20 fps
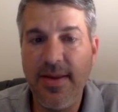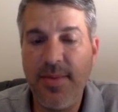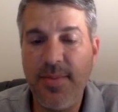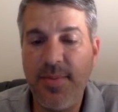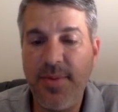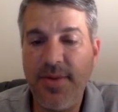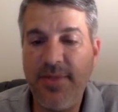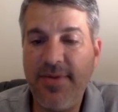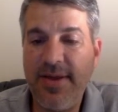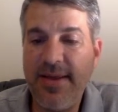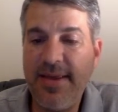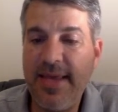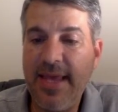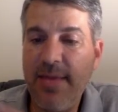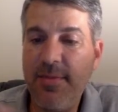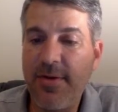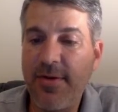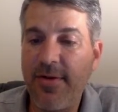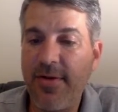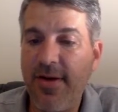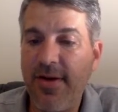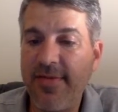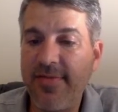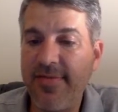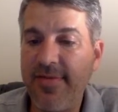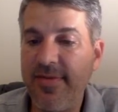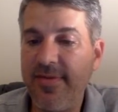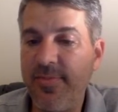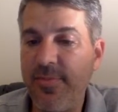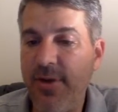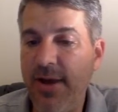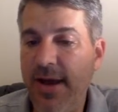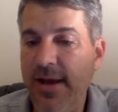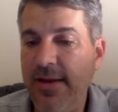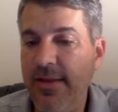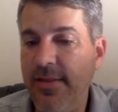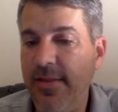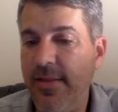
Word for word: But if I came across this brand in the